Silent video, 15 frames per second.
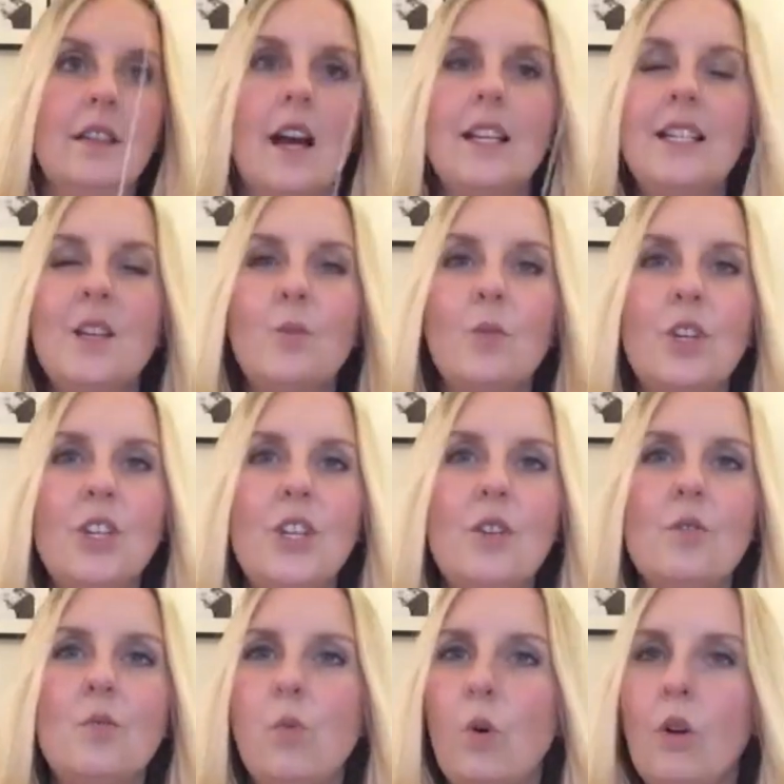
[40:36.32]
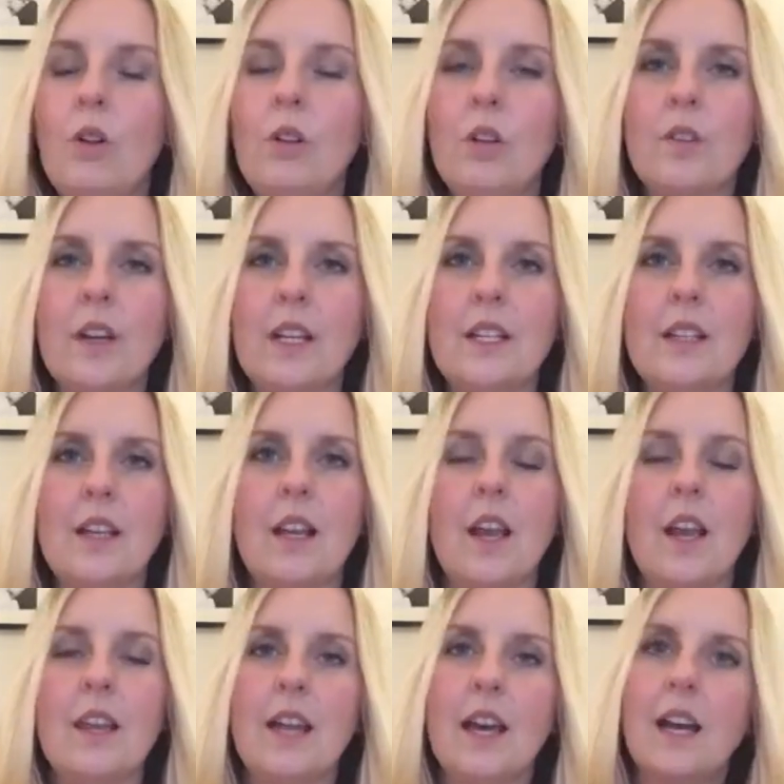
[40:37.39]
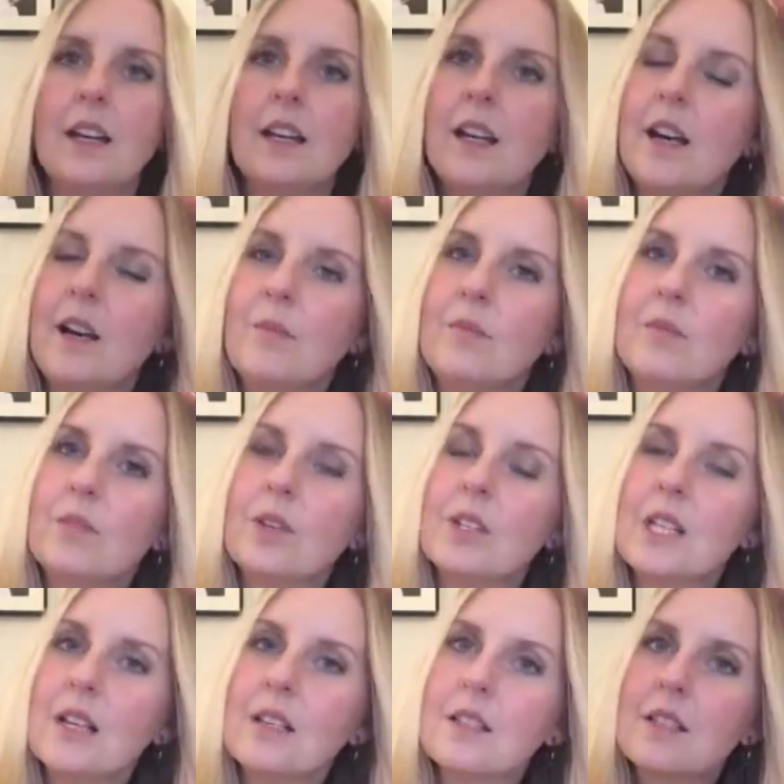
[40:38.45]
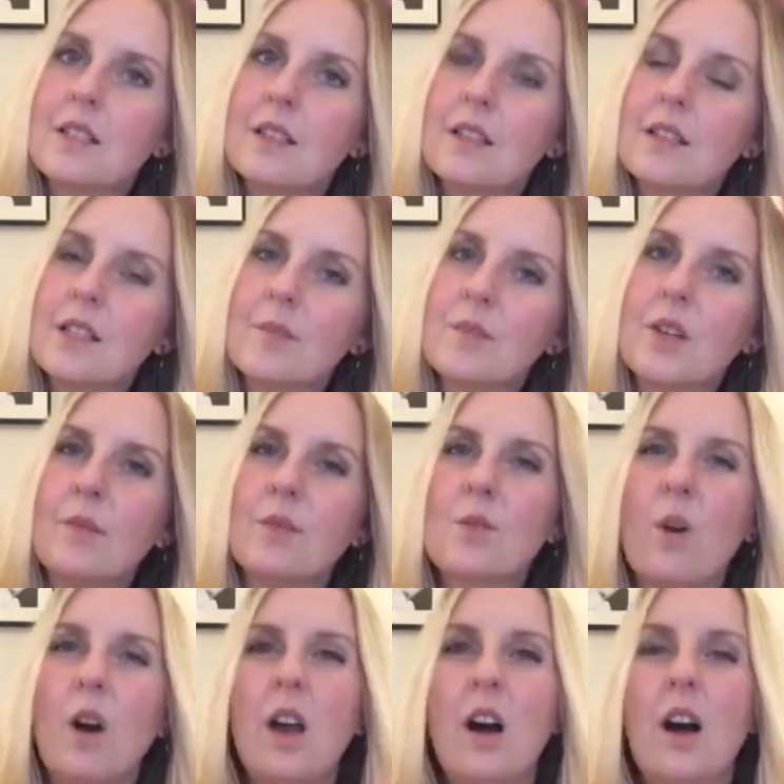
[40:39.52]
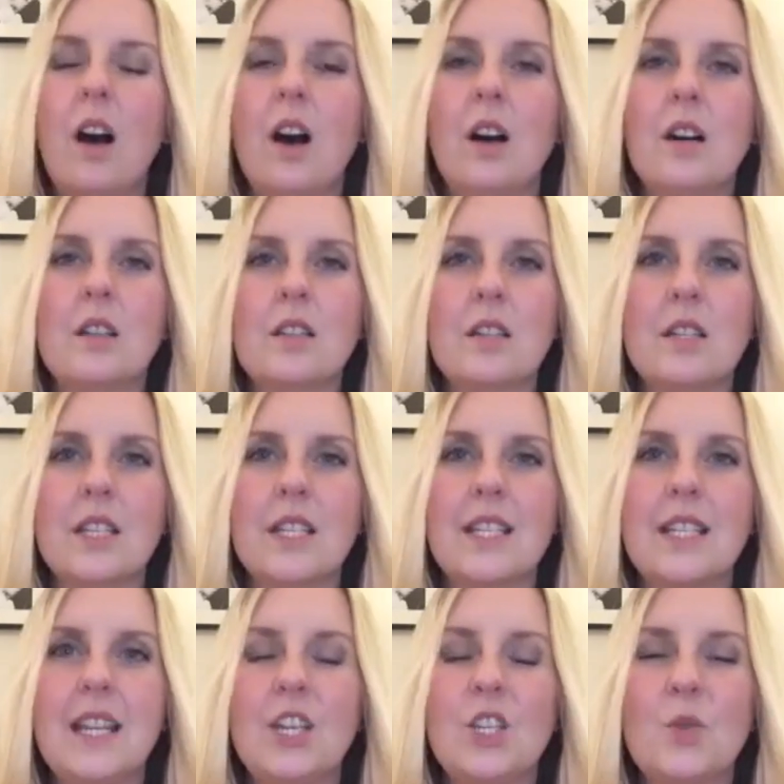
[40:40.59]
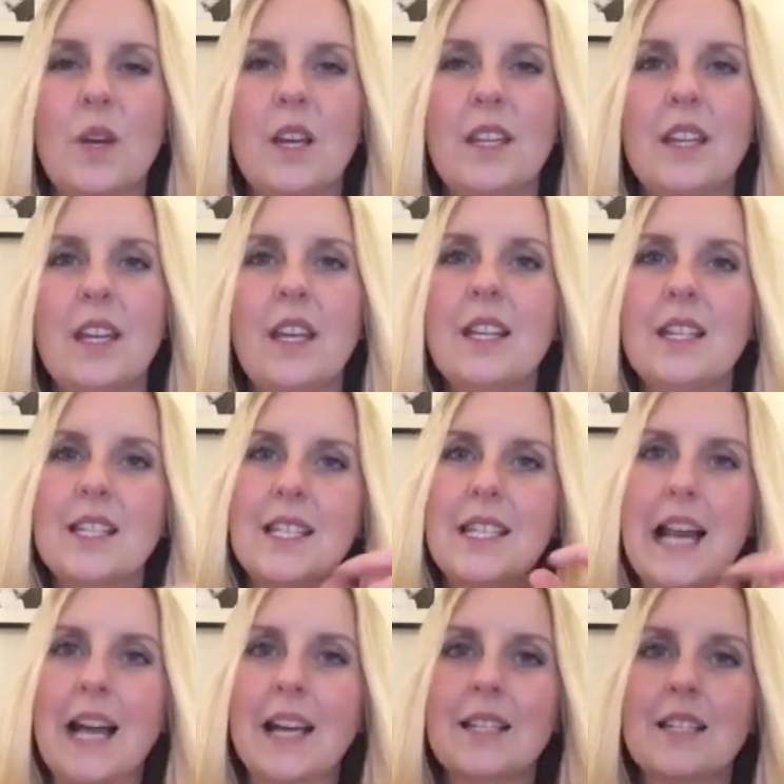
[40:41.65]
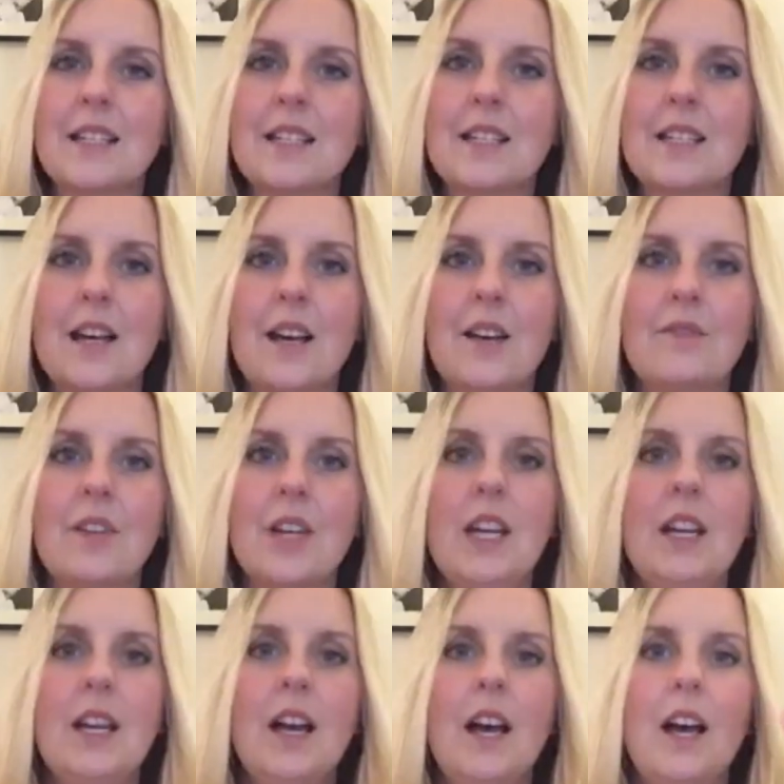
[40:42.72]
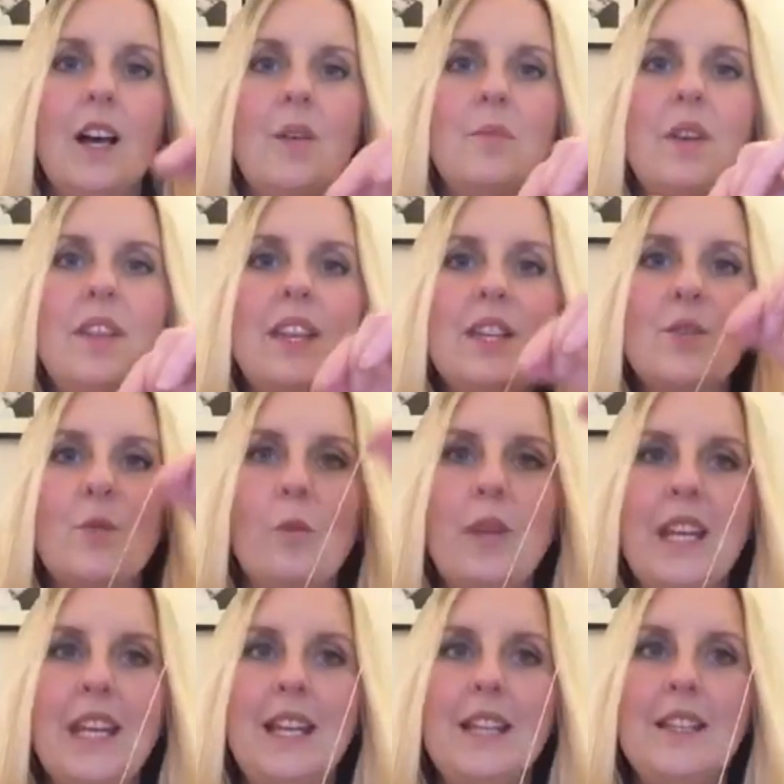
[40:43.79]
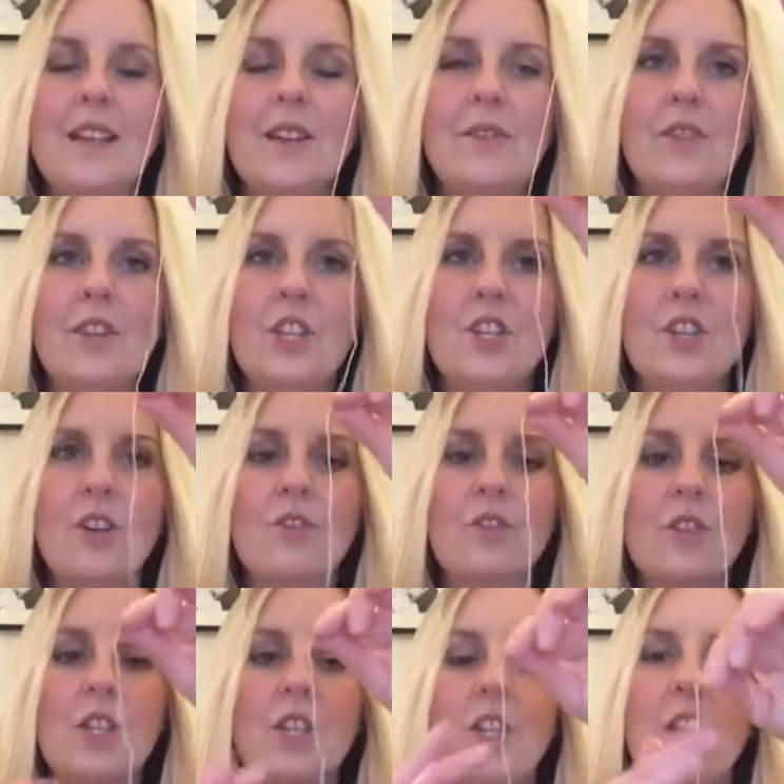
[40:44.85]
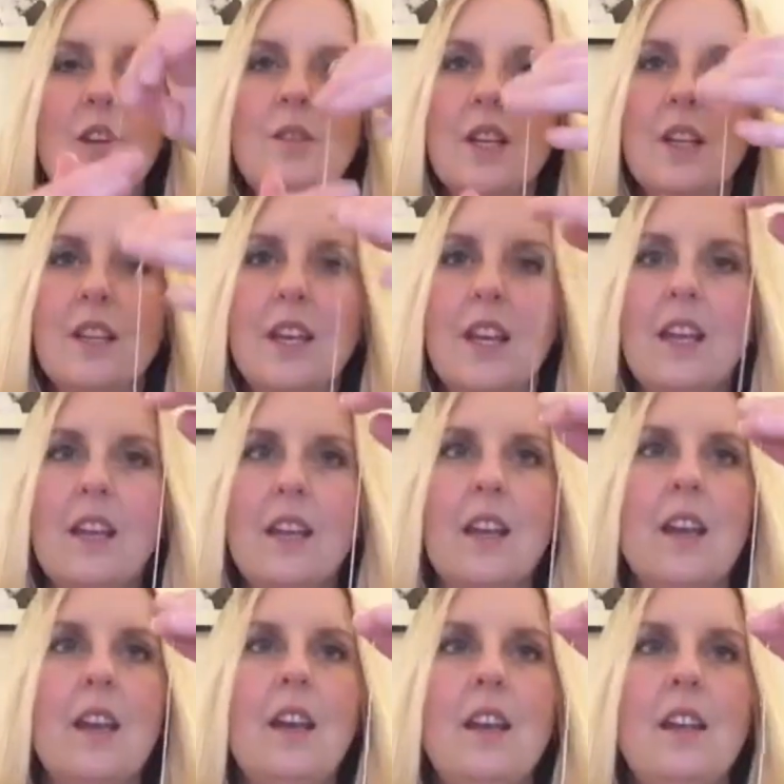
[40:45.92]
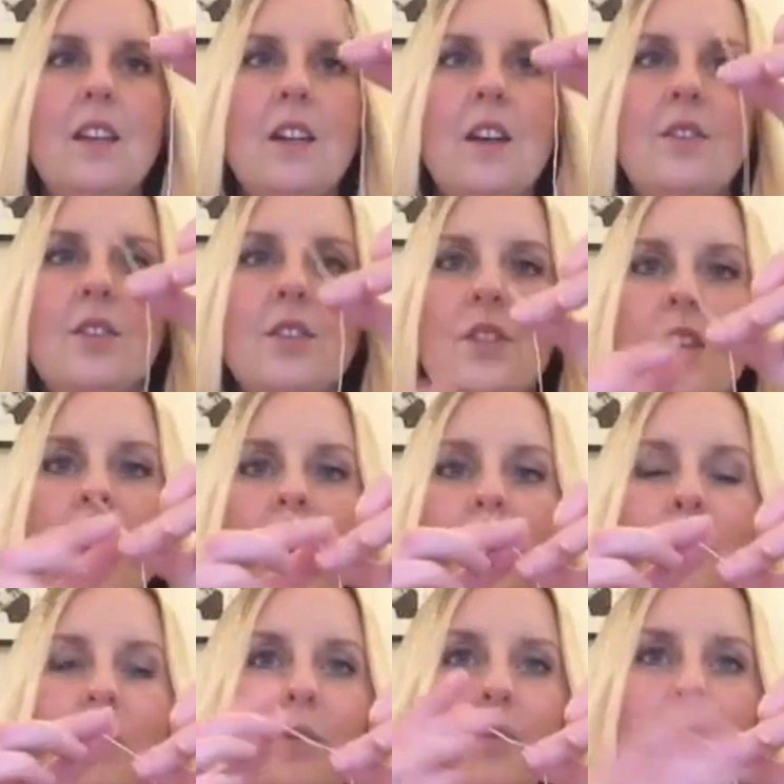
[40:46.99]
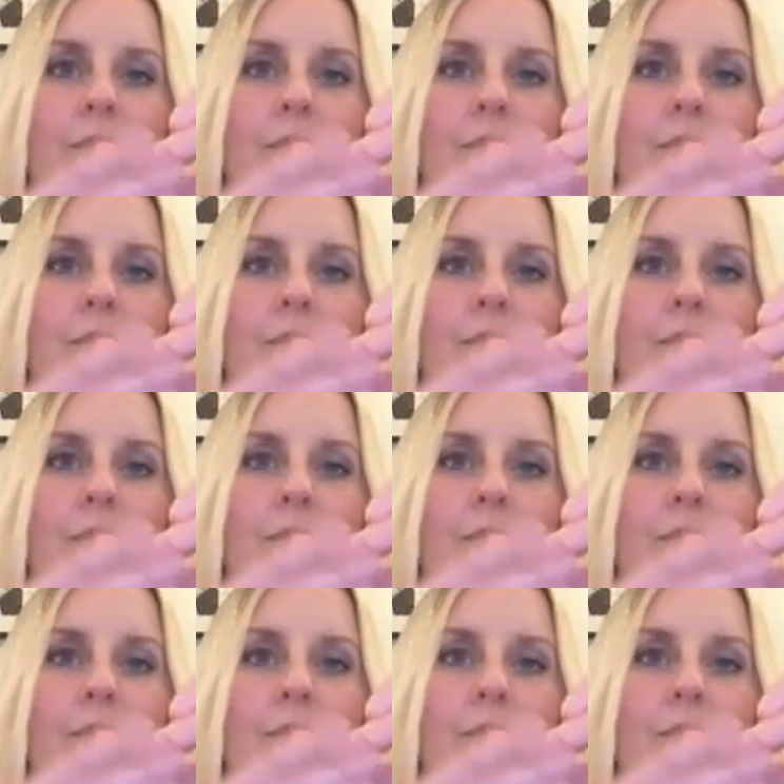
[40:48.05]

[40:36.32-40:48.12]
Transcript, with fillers: I didn't want to use wool or anything like that because um, that's sometimes quite hard to stitch with and it snags and stuff. Um, this will be easier for the children to use, I think. You know, there's no,